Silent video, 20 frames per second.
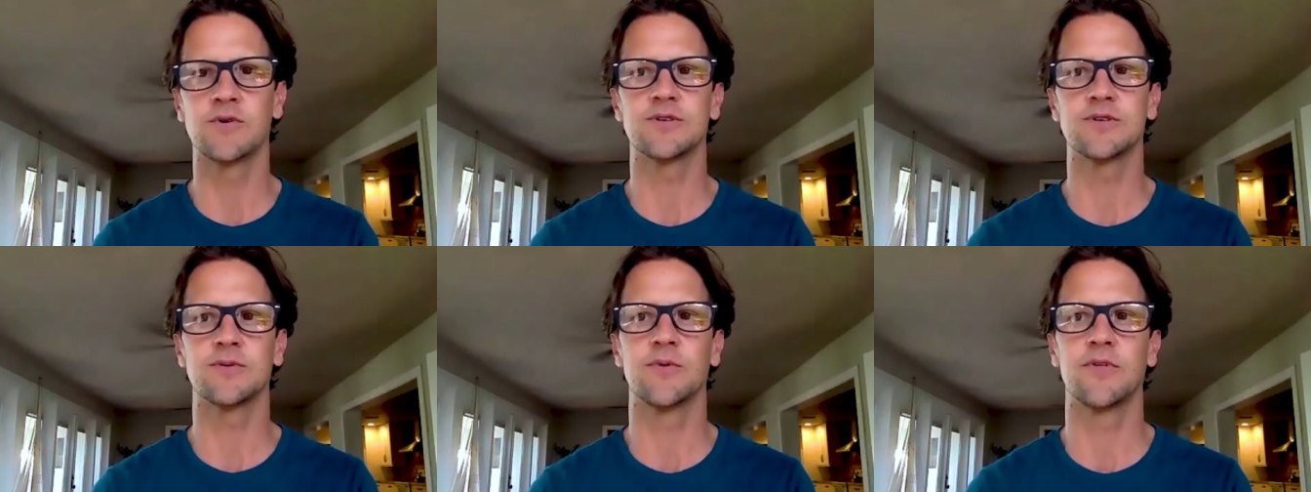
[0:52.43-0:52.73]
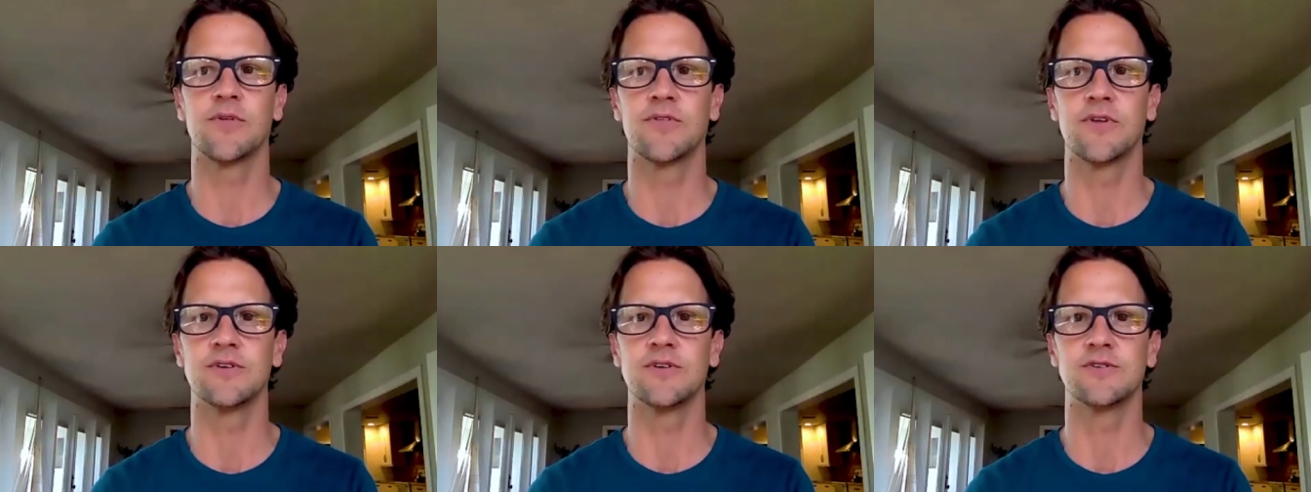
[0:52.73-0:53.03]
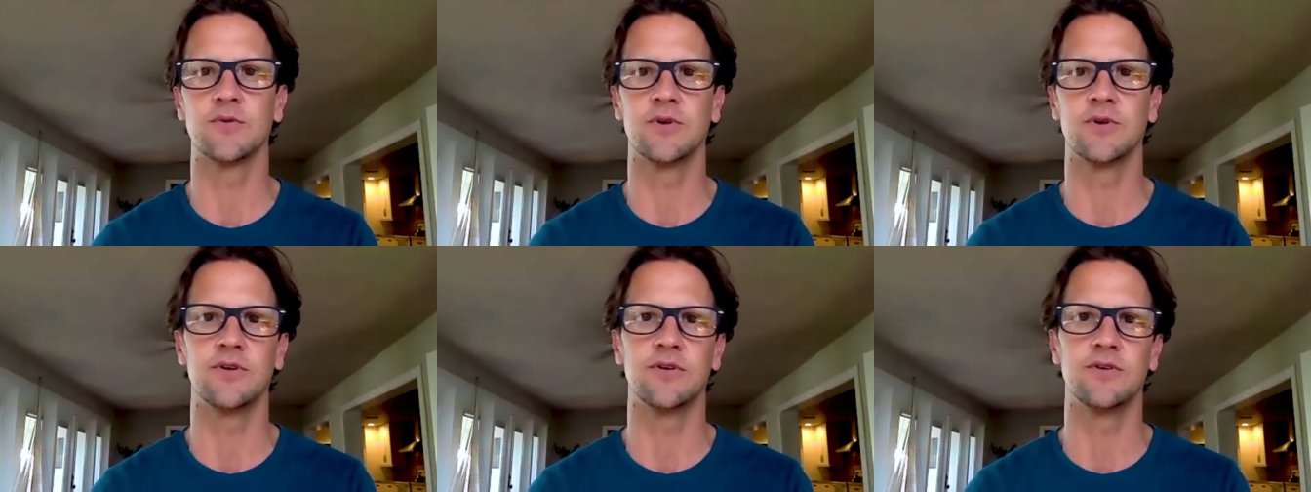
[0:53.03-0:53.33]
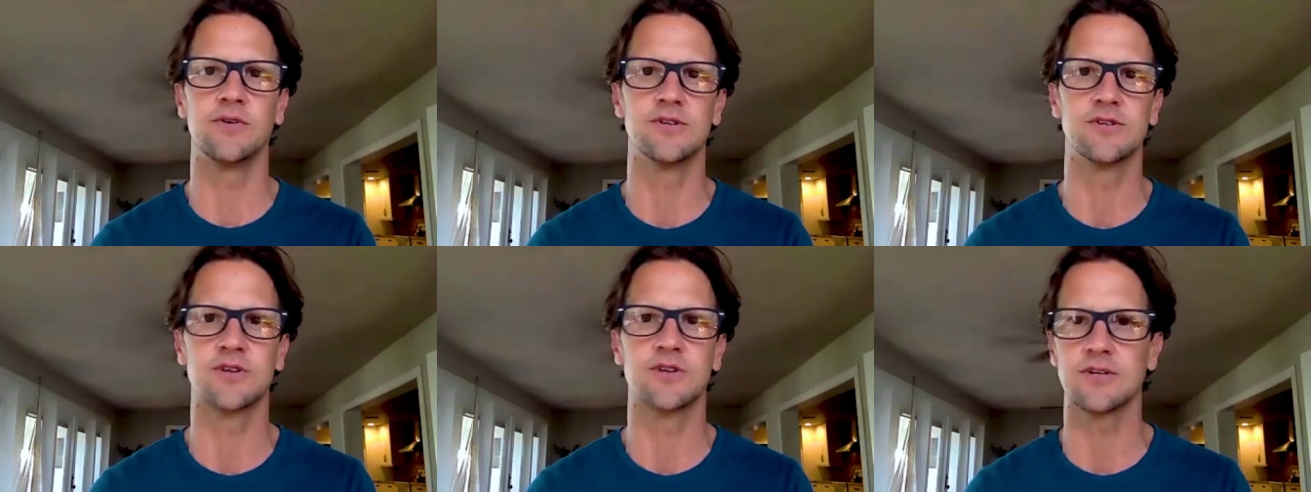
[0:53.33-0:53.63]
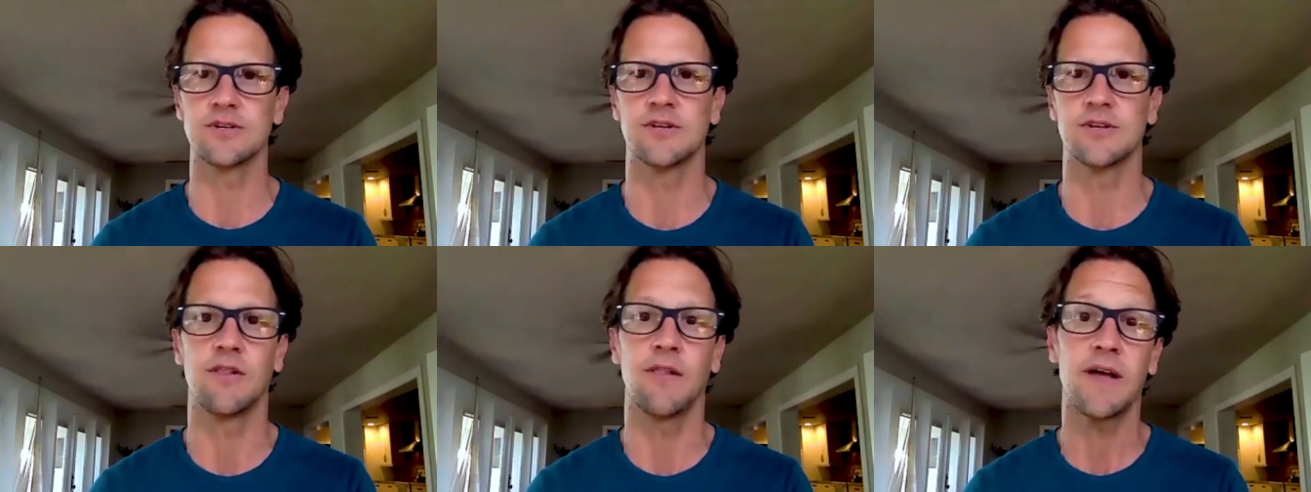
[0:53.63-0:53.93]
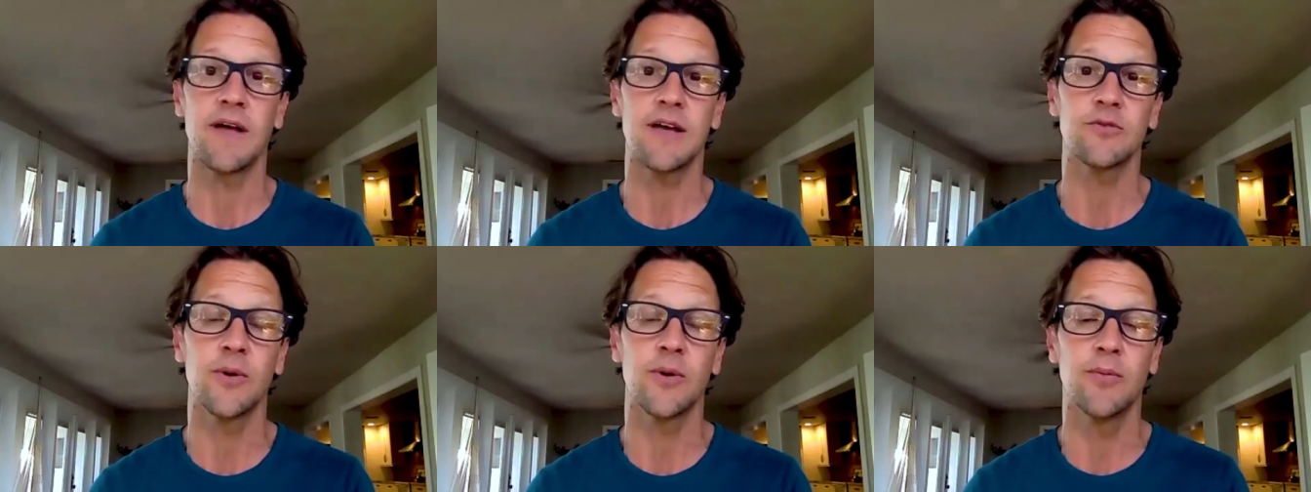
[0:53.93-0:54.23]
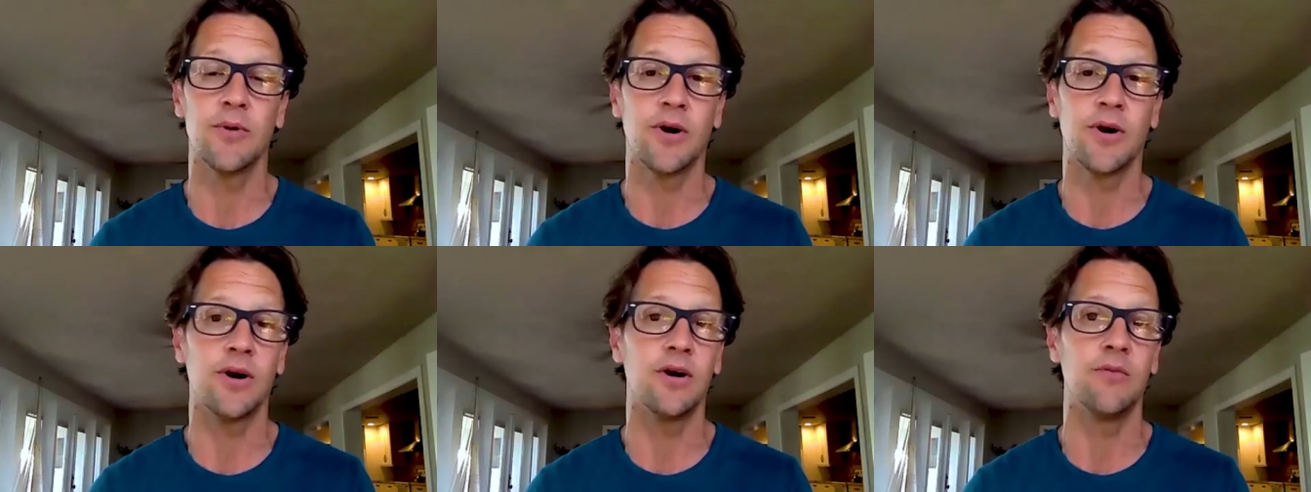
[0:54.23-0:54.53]
were some of the things that we discussed in the last
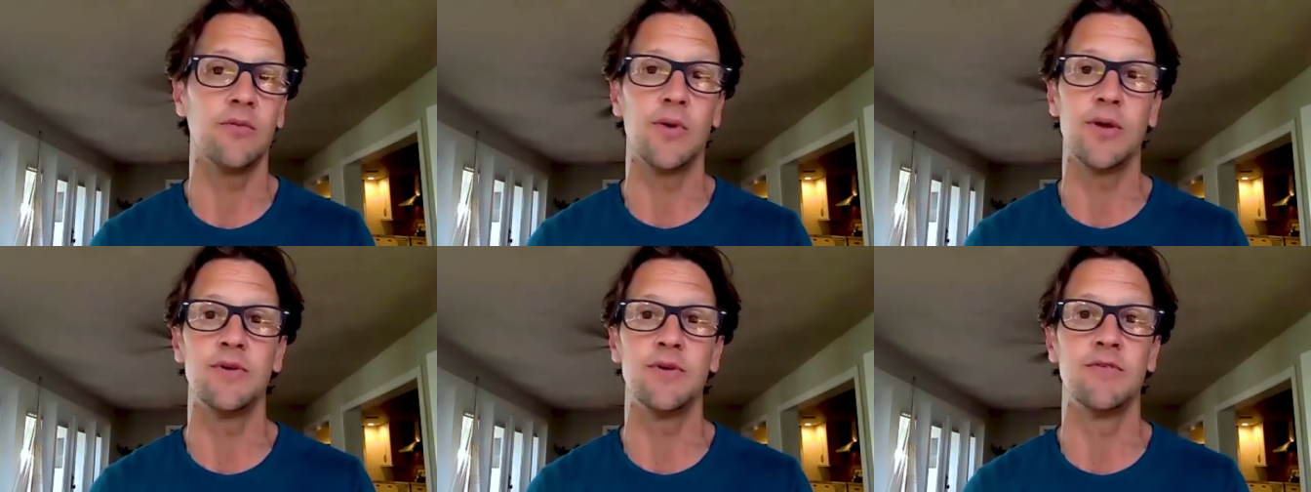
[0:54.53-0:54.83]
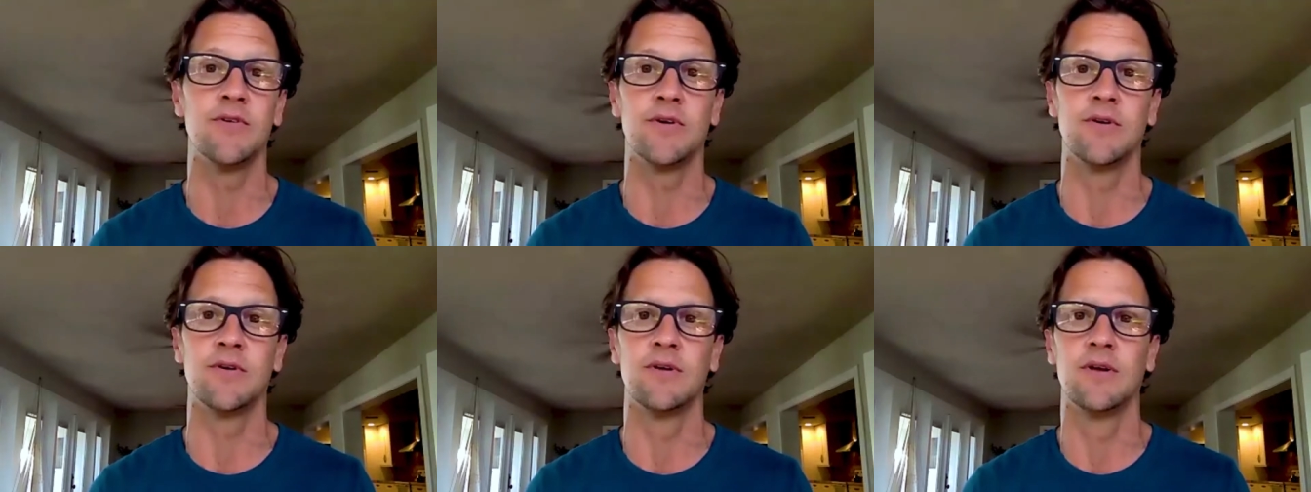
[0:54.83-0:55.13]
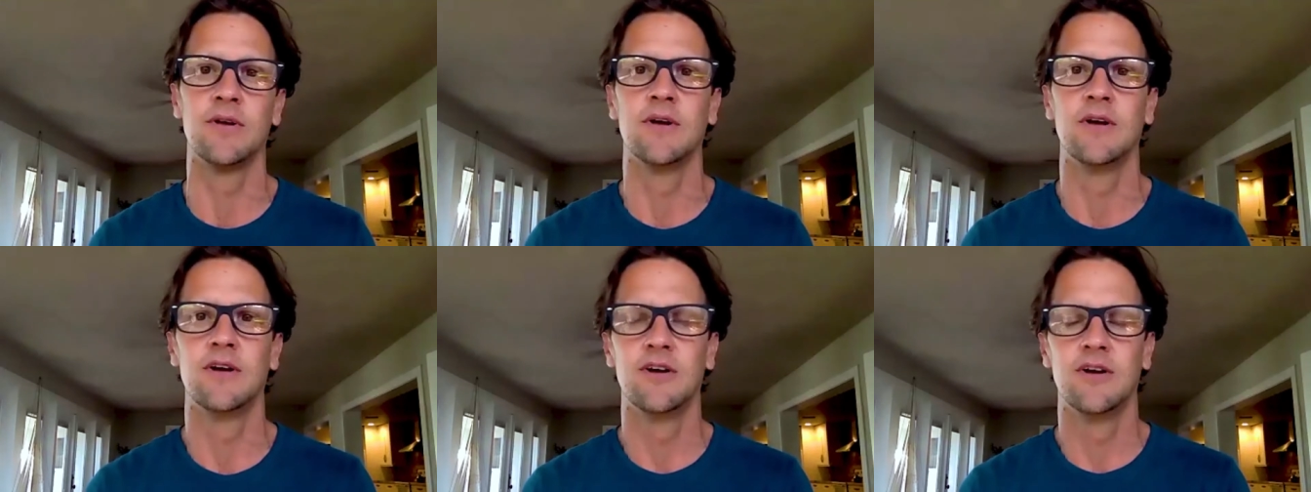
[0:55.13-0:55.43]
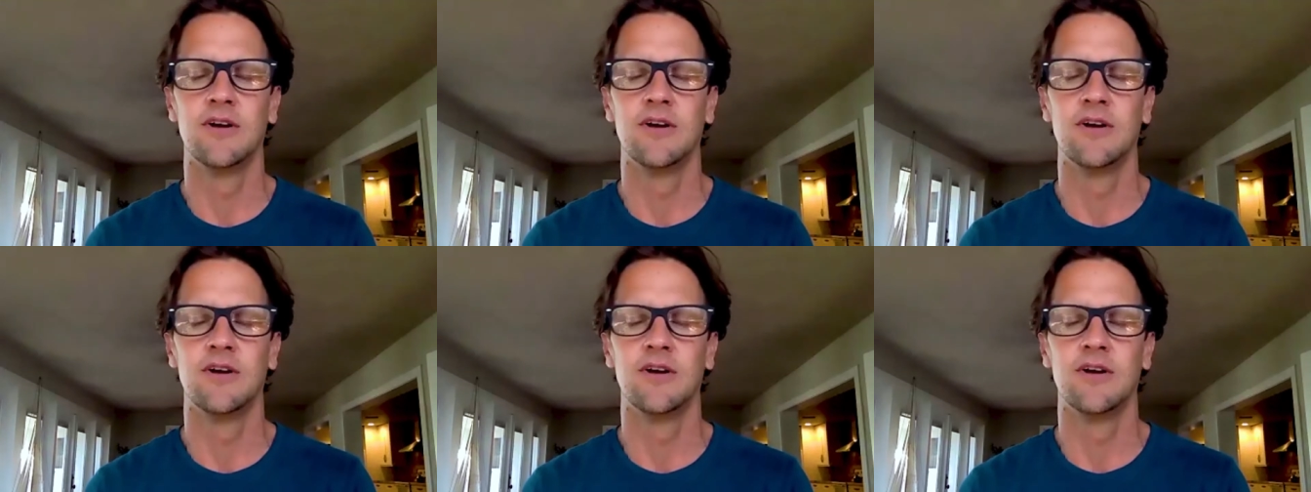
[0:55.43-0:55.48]
webinar, and maybe even